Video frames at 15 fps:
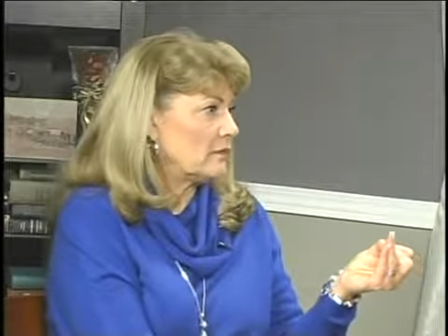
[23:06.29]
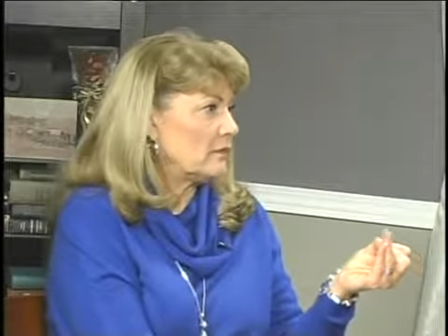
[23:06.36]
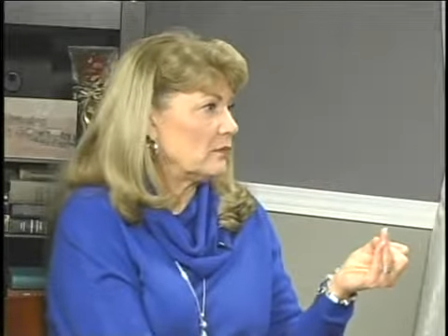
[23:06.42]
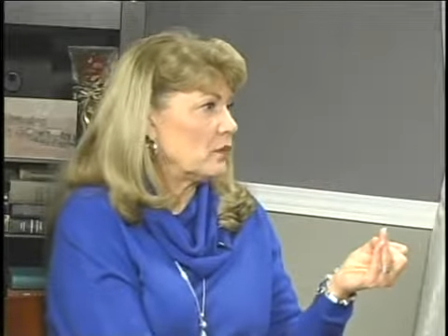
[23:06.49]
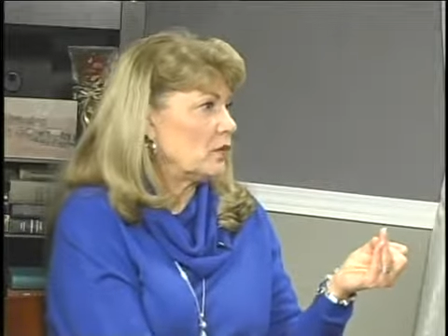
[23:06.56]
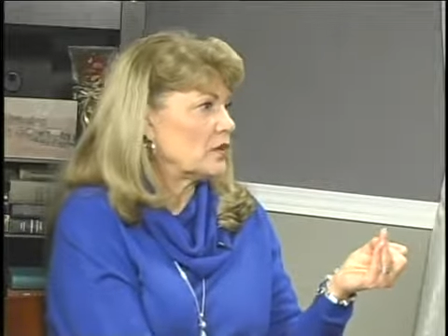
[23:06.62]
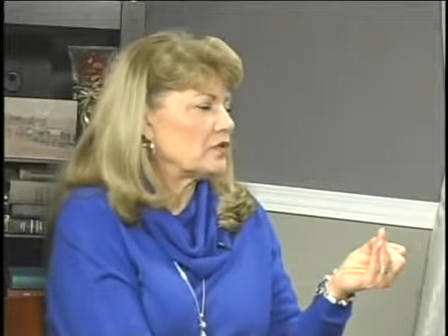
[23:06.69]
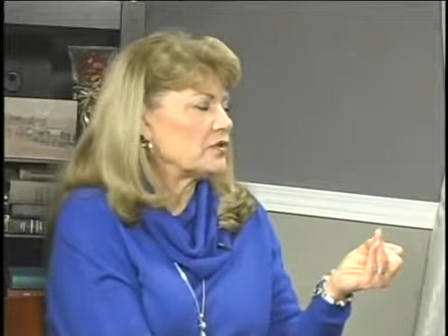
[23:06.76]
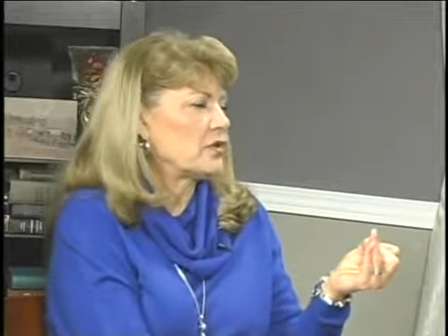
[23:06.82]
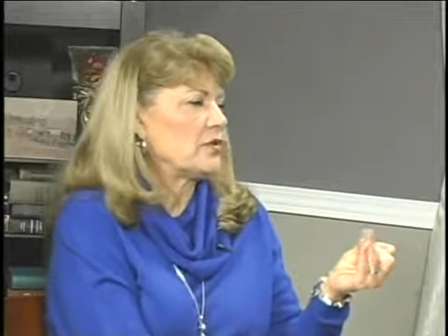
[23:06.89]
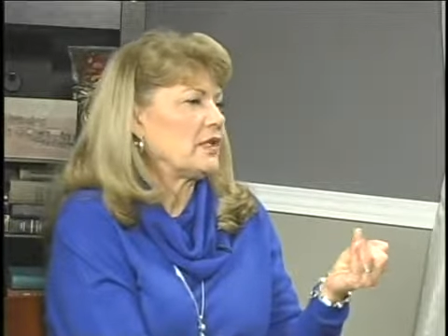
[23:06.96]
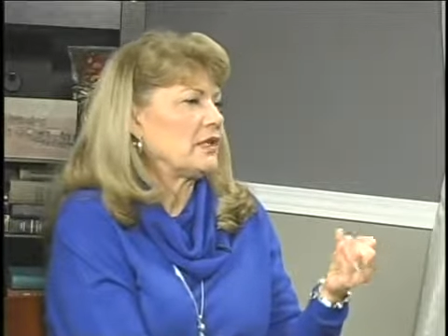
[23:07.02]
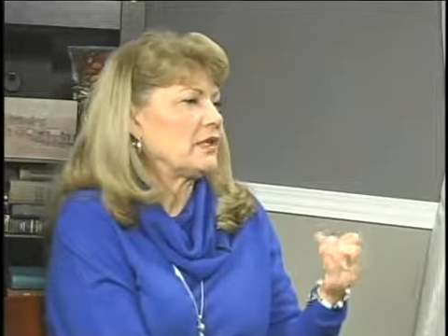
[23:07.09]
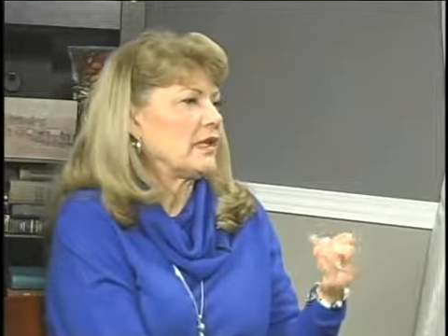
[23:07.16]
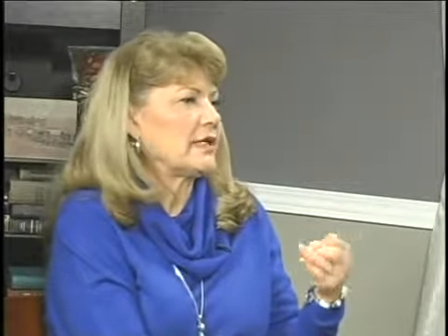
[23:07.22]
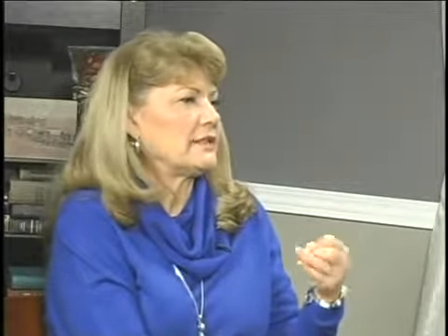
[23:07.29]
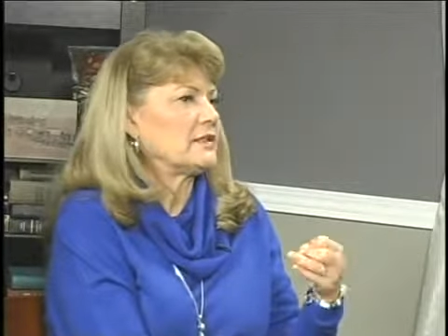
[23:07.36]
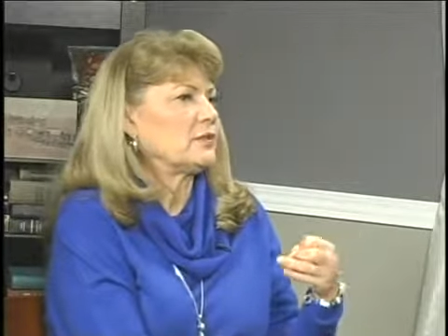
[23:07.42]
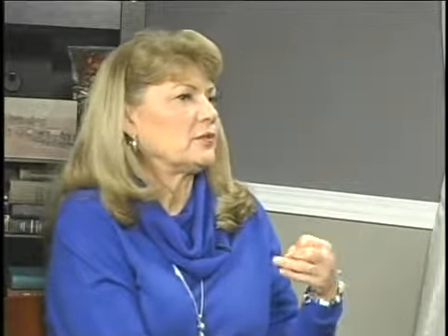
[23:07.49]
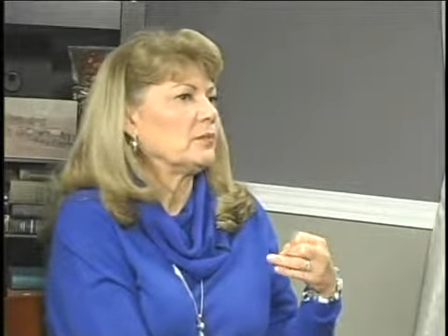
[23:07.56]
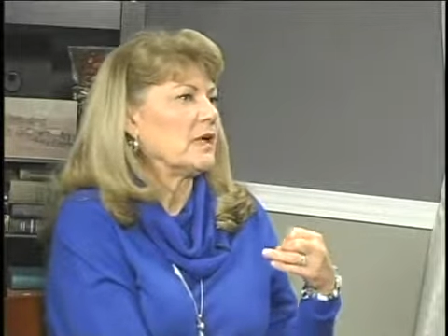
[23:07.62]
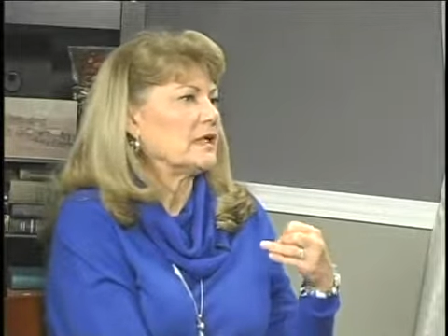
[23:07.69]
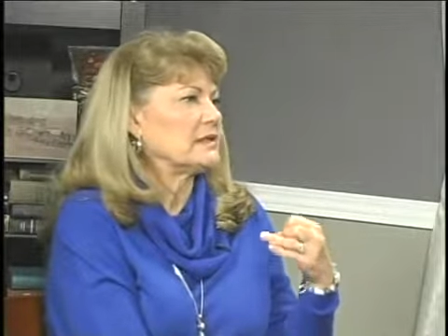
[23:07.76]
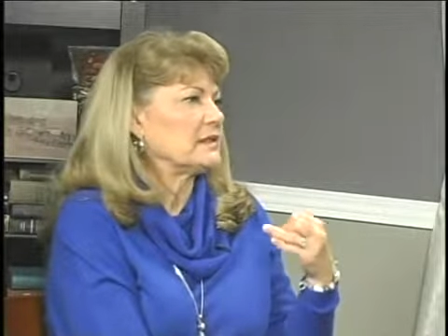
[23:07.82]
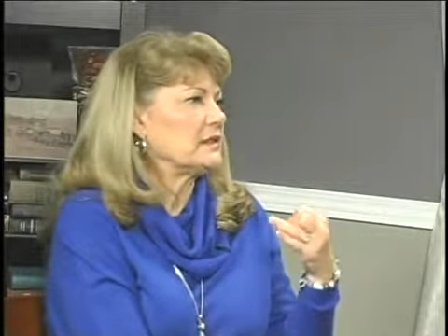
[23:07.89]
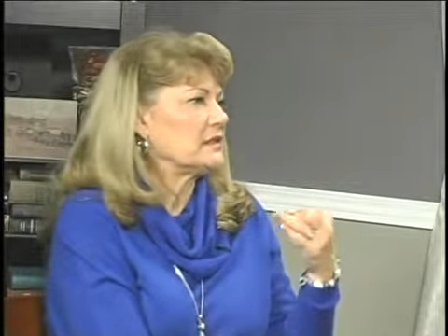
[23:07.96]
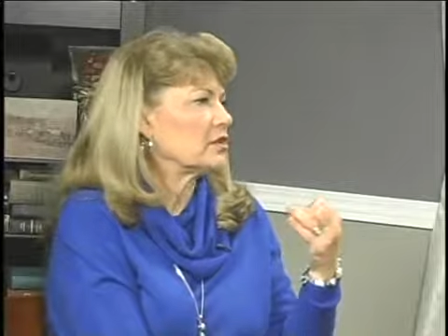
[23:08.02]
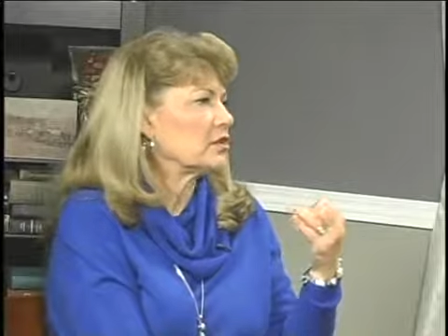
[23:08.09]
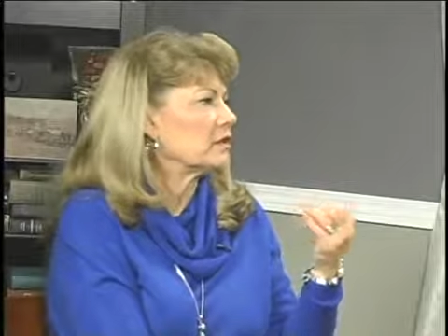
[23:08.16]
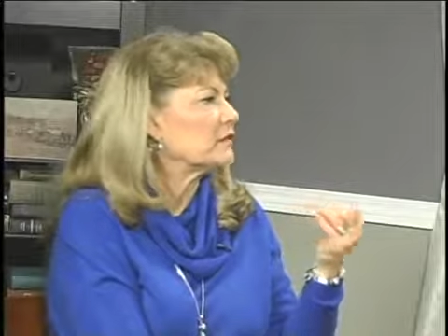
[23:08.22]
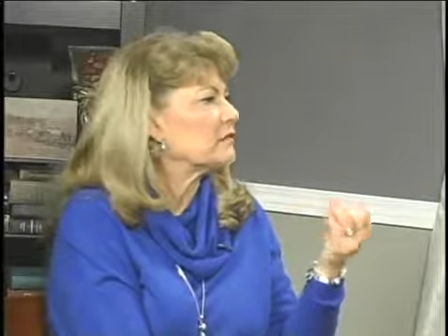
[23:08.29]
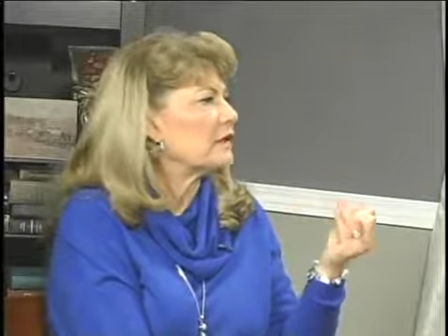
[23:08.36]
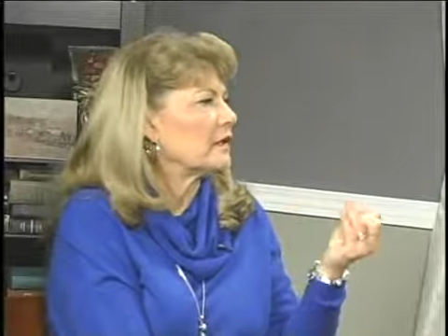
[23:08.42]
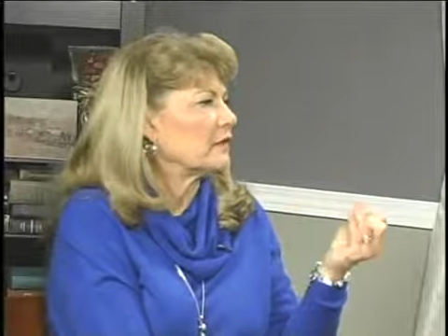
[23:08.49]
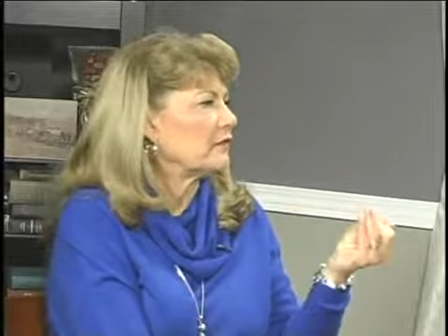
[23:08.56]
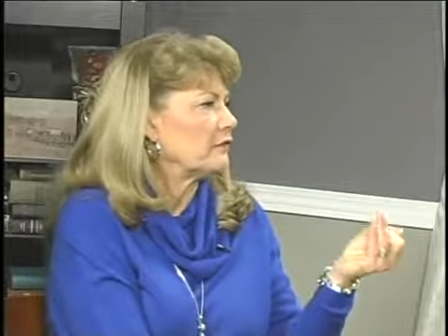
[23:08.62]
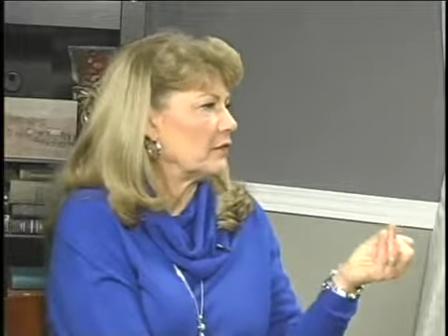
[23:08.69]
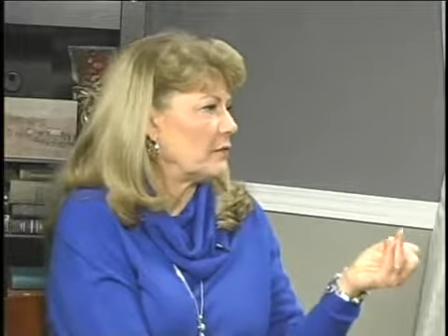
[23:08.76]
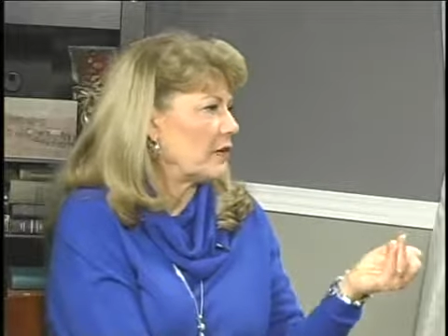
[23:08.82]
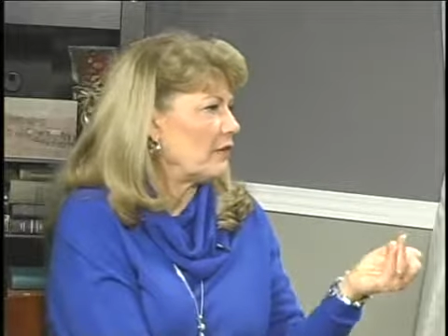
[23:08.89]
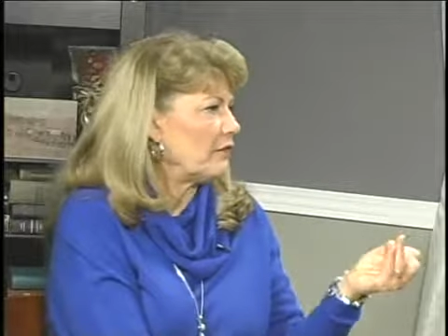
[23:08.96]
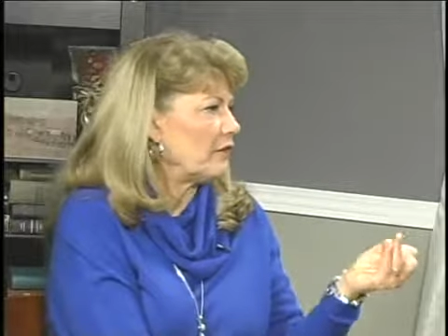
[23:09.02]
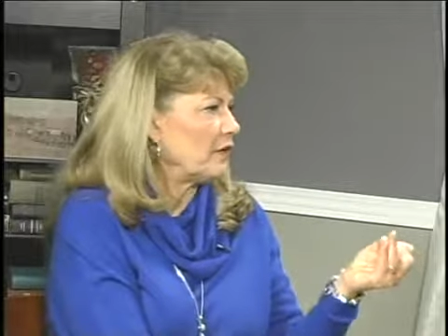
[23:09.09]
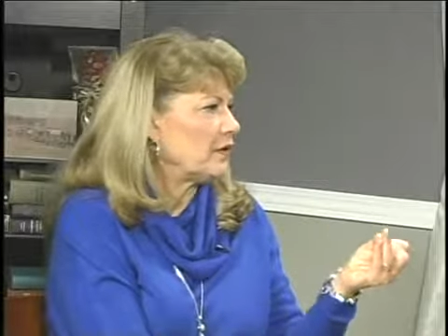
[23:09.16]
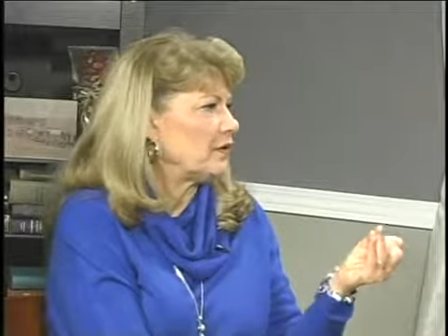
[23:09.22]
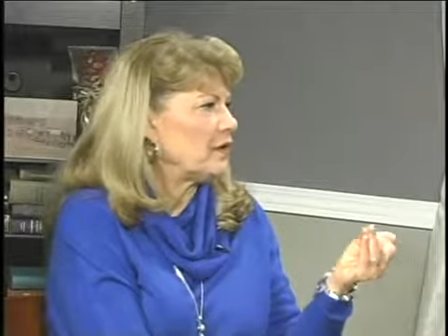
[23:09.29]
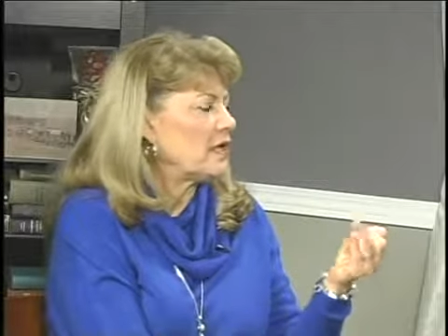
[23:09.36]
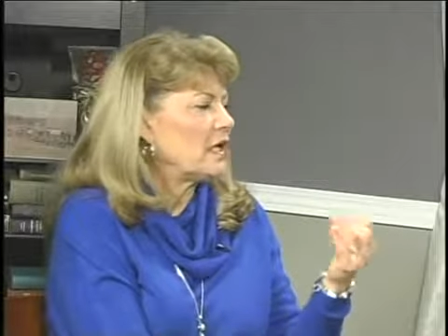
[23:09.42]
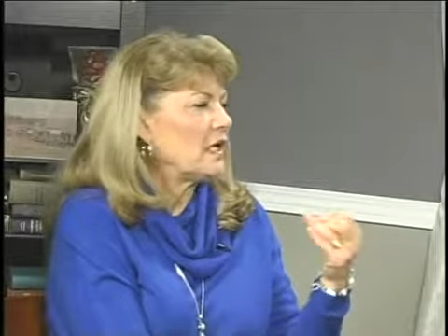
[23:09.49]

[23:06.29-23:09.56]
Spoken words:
More so than like you might see turf on a football field.